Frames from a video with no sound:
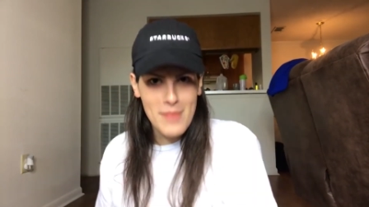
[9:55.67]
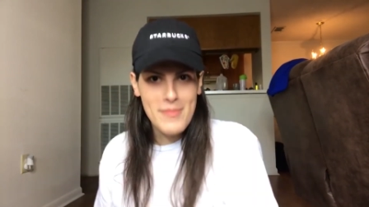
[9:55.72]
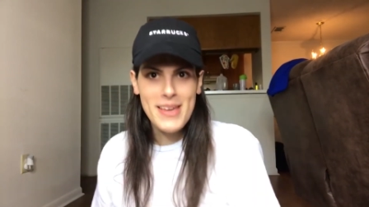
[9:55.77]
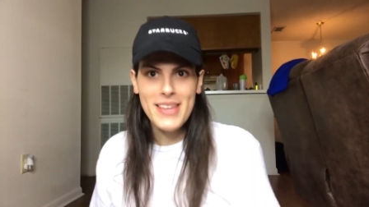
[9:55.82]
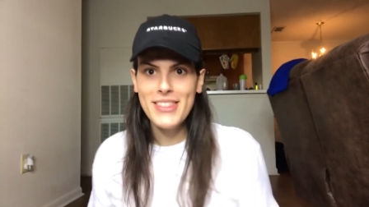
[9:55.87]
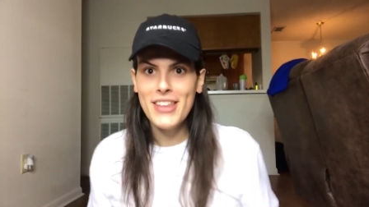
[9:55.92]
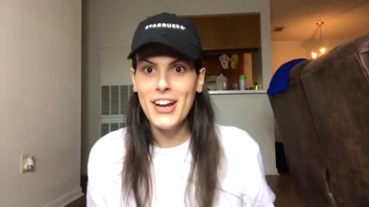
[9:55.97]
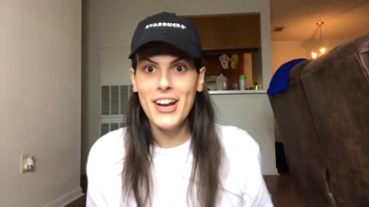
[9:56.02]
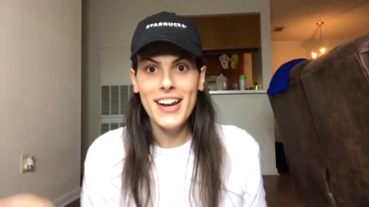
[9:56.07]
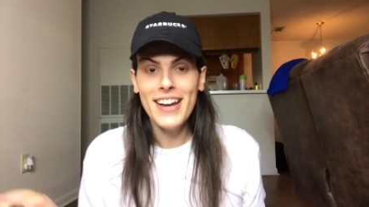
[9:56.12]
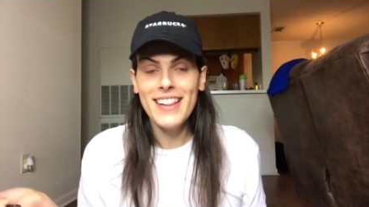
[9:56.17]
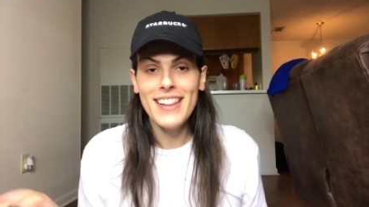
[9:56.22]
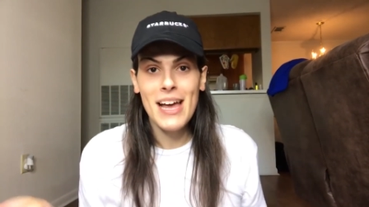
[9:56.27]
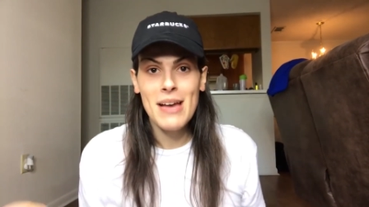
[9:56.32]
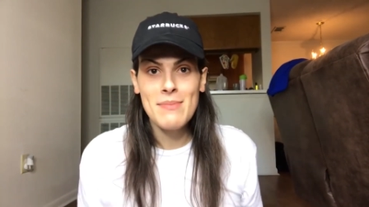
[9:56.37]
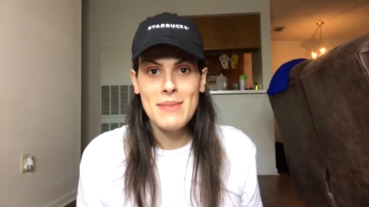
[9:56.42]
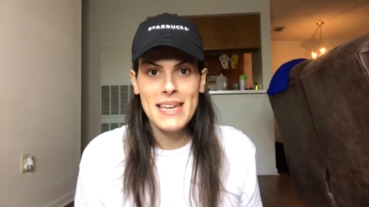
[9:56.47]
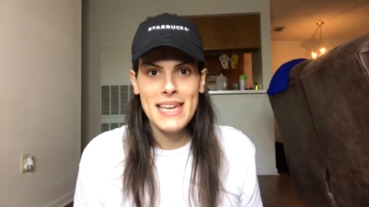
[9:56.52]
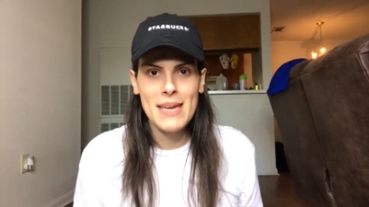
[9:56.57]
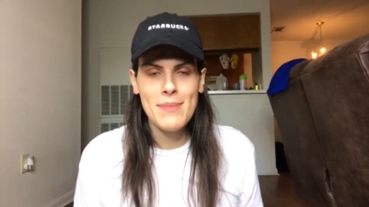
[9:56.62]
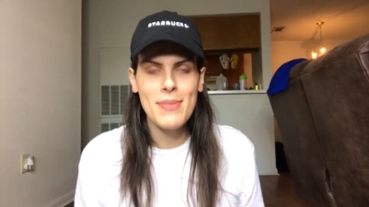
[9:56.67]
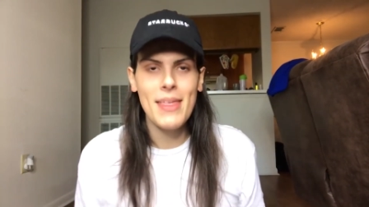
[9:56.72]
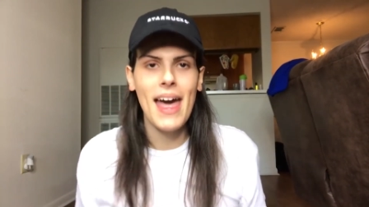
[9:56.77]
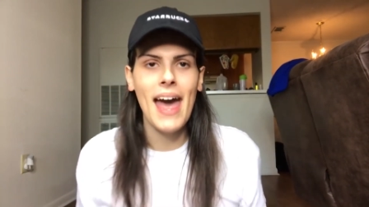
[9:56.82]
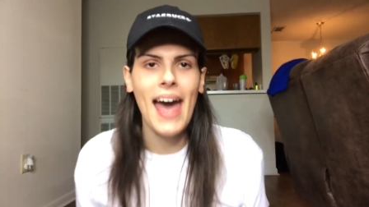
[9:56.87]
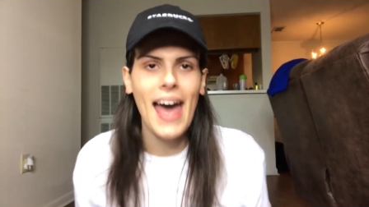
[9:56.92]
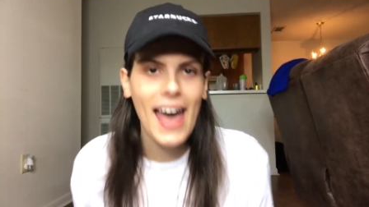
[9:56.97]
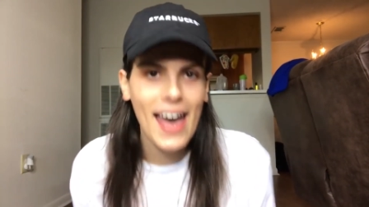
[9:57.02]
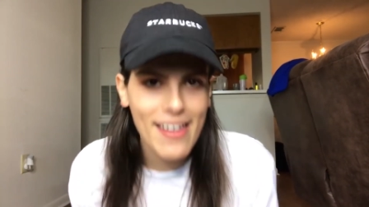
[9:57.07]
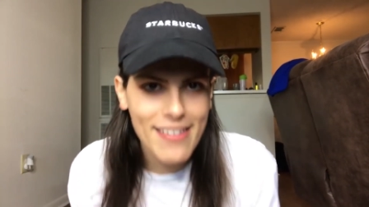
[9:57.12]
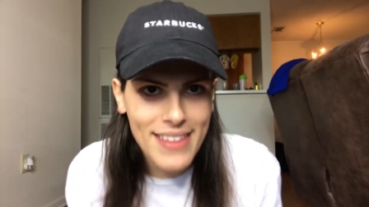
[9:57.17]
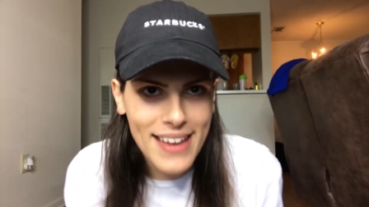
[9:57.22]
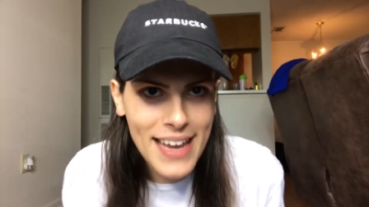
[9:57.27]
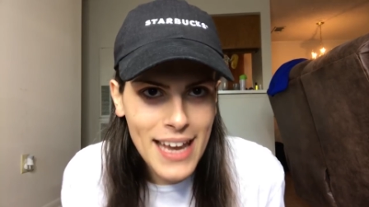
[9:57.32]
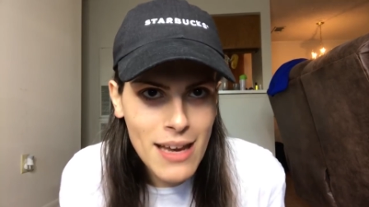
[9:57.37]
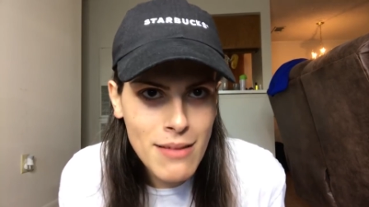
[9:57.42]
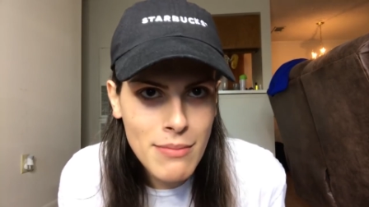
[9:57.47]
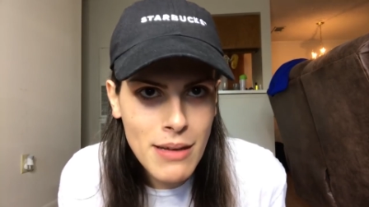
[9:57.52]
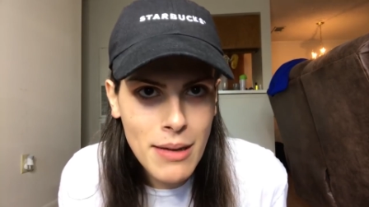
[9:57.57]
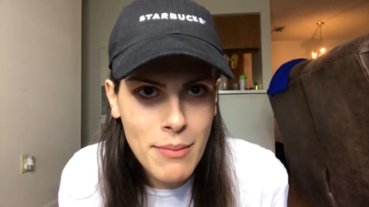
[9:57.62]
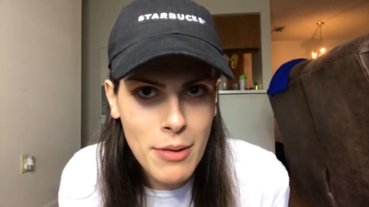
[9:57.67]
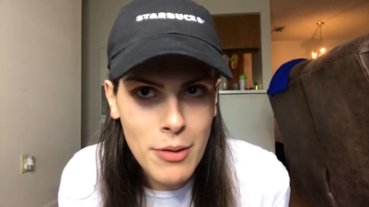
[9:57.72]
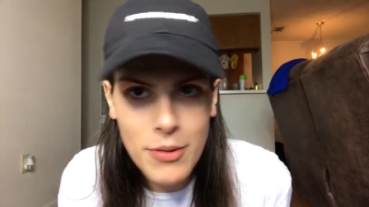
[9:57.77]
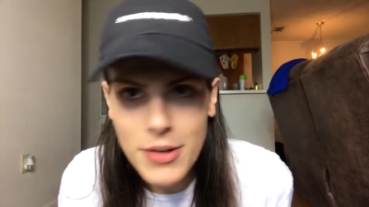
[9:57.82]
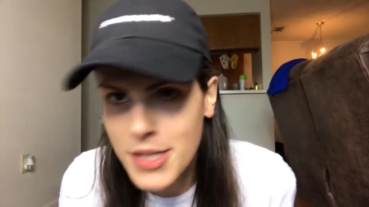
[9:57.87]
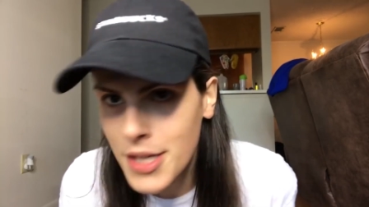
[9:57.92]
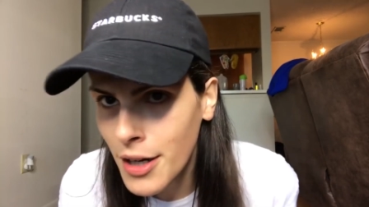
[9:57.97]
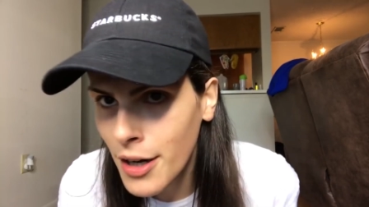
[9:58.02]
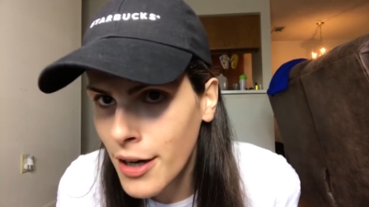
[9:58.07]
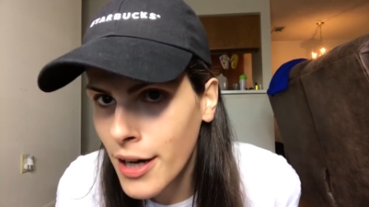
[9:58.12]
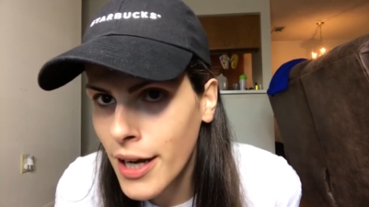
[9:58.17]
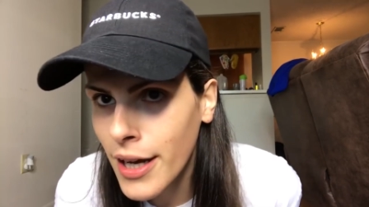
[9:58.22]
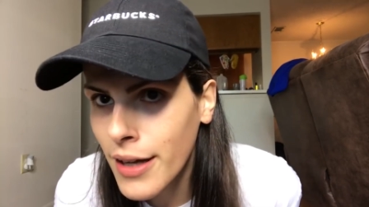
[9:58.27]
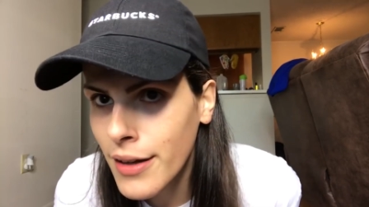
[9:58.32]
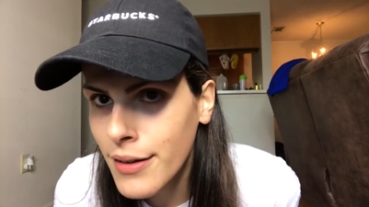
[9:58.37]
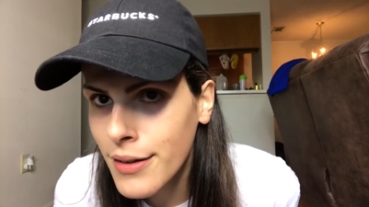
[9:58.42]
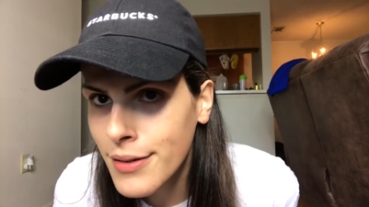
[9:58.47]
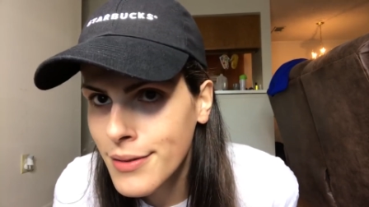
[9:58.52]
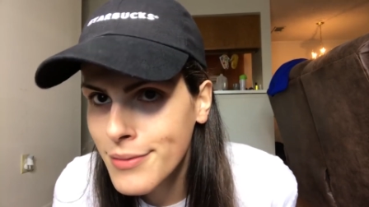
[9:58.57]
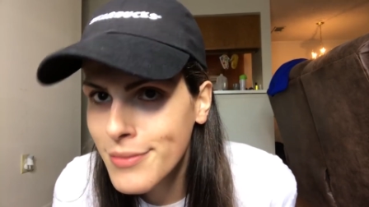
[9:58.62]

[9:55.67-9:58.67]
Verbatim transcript: I mean, they're gonna let me keep the hat. They can't make me return it.